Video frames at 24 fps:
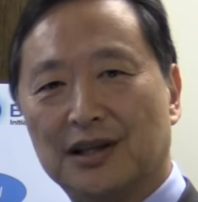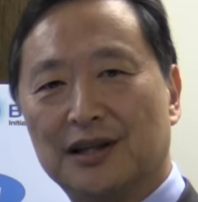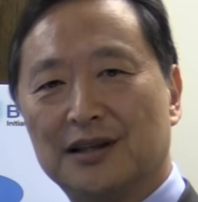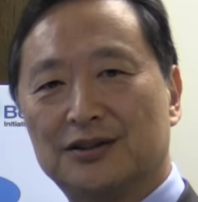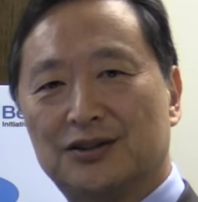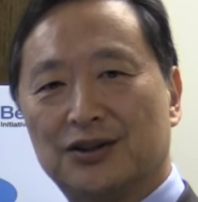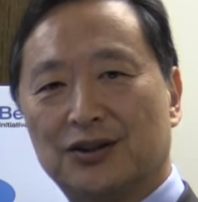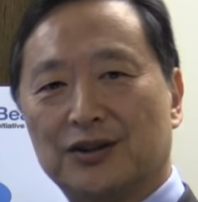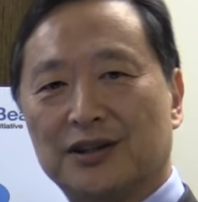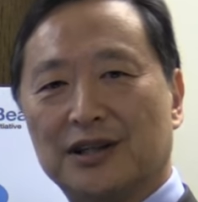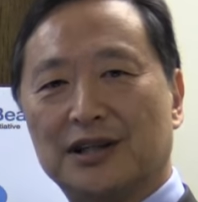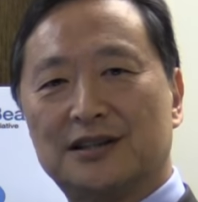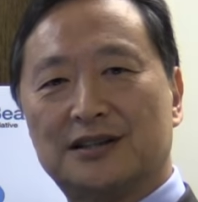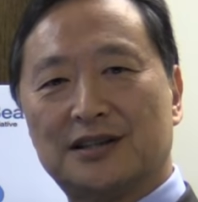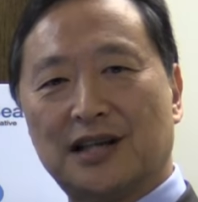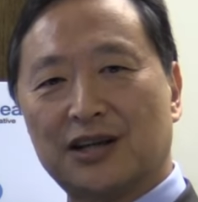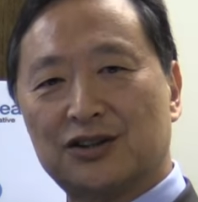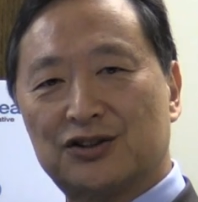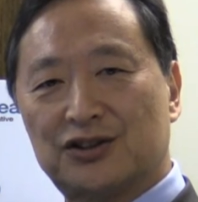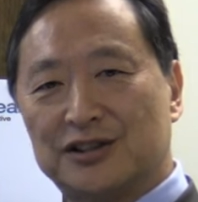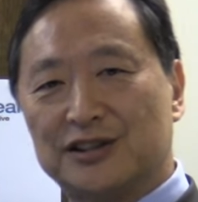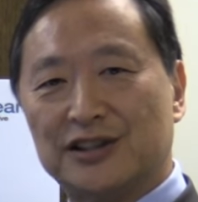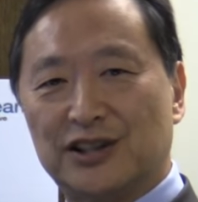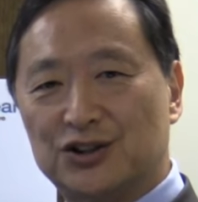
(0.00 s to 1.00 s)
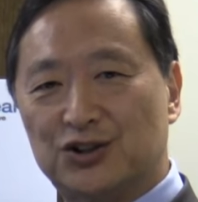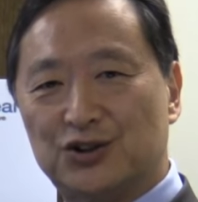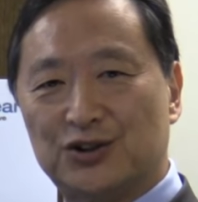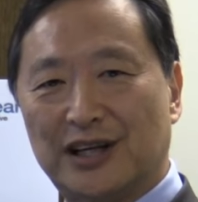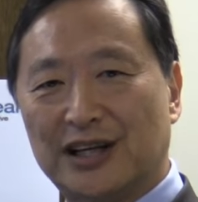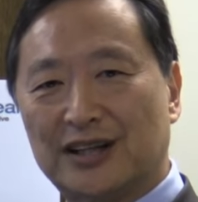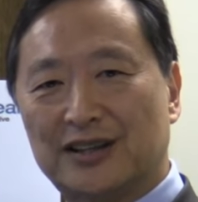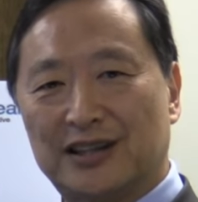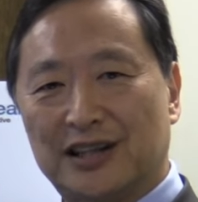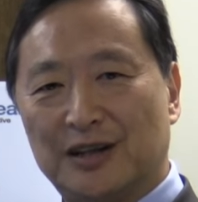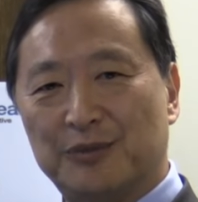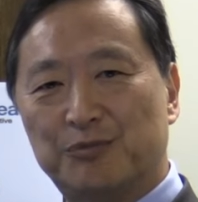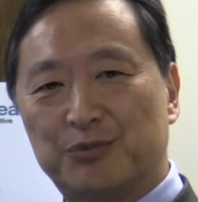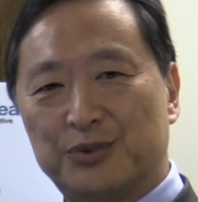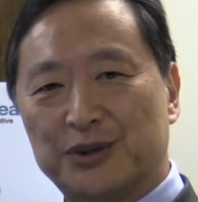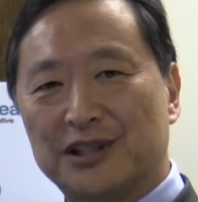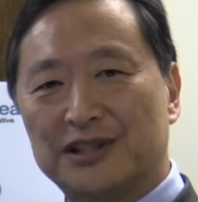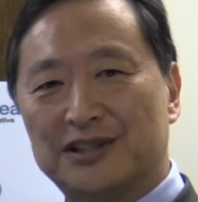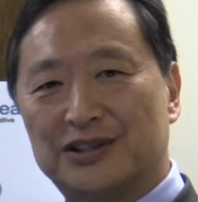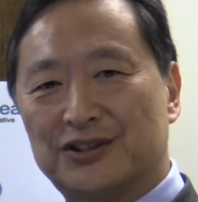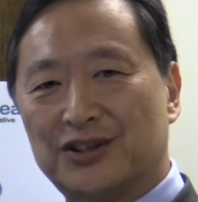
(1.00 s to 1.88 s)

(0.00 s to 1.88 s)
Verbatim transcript: So it's actually a direct imprint.